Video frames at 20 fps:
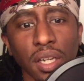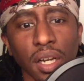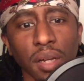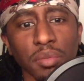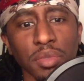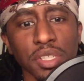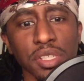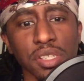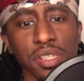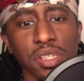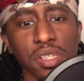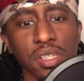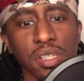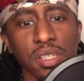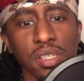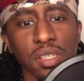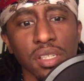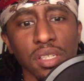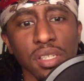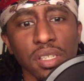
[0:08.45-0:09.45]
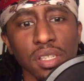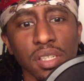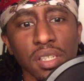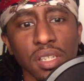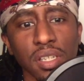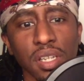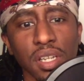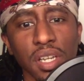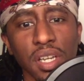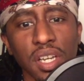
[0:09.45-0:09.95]
I'm just
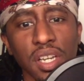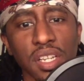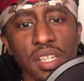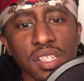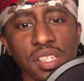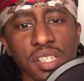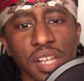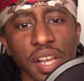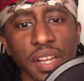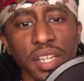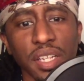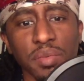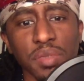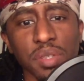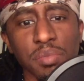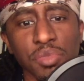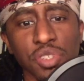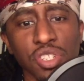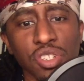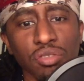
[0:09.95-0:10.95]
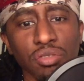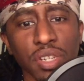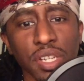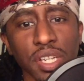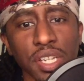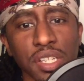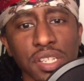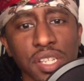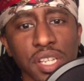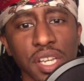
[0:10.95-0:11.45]
setting up some
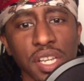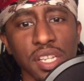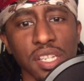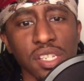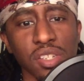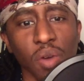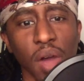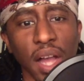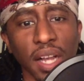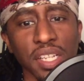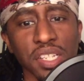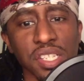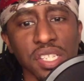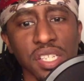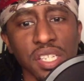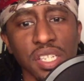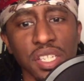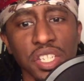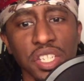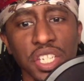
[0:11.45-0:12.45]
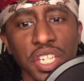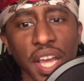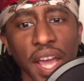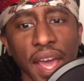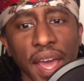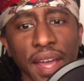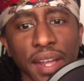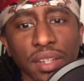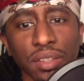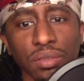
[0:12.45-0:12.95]
screens here so I can see the
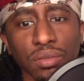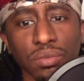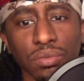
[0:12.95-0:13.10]
chat.